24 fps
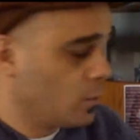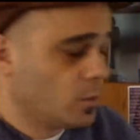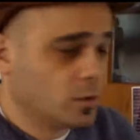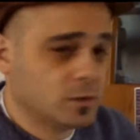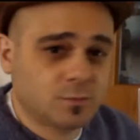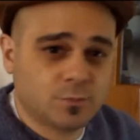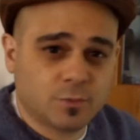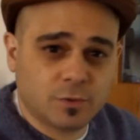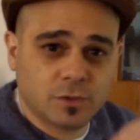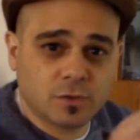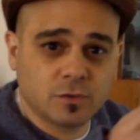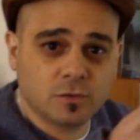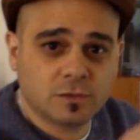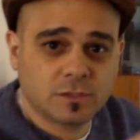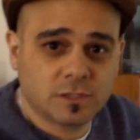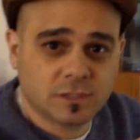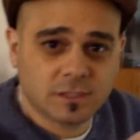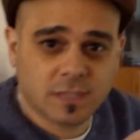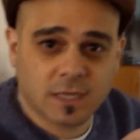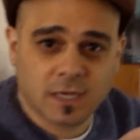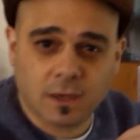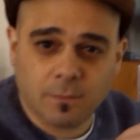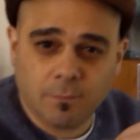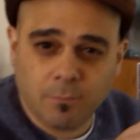which
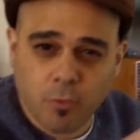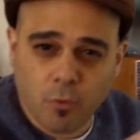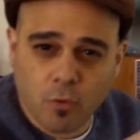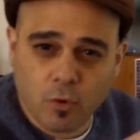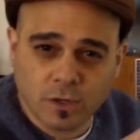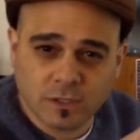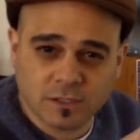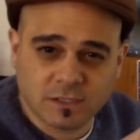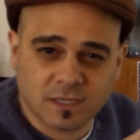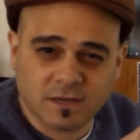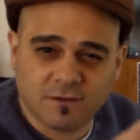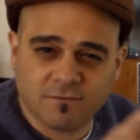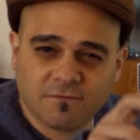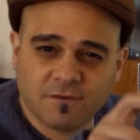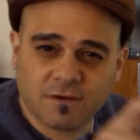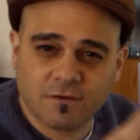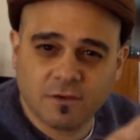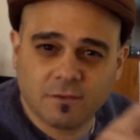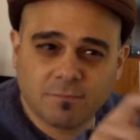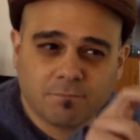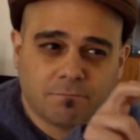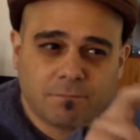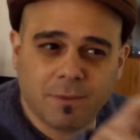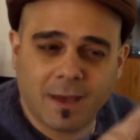produces like a poison, a
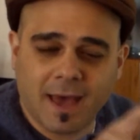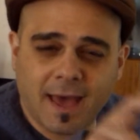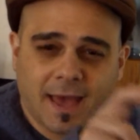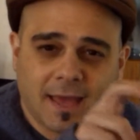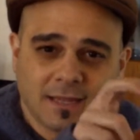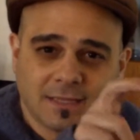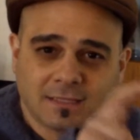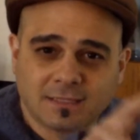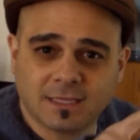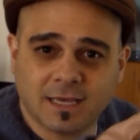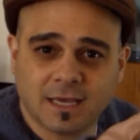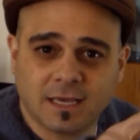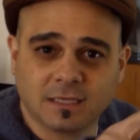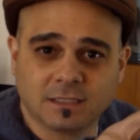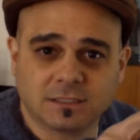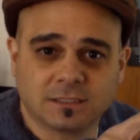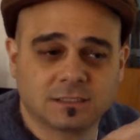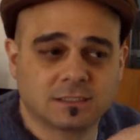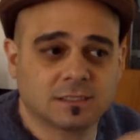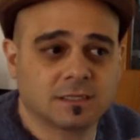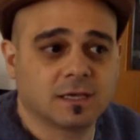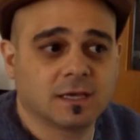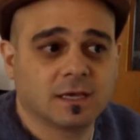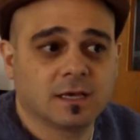very bad
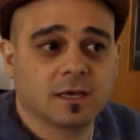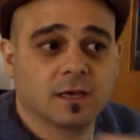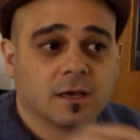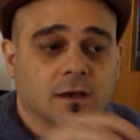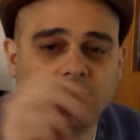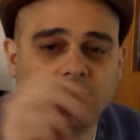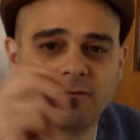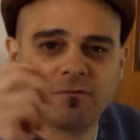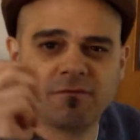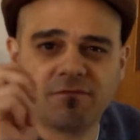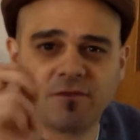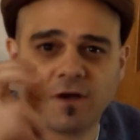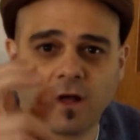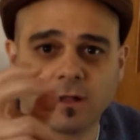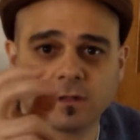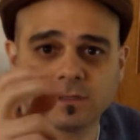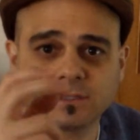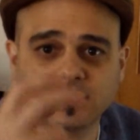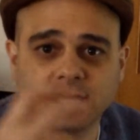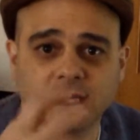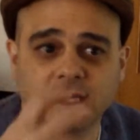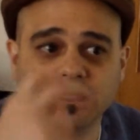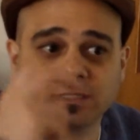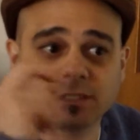taste,
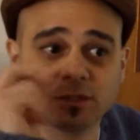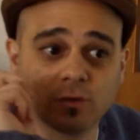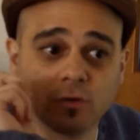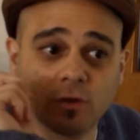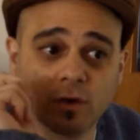foul taste.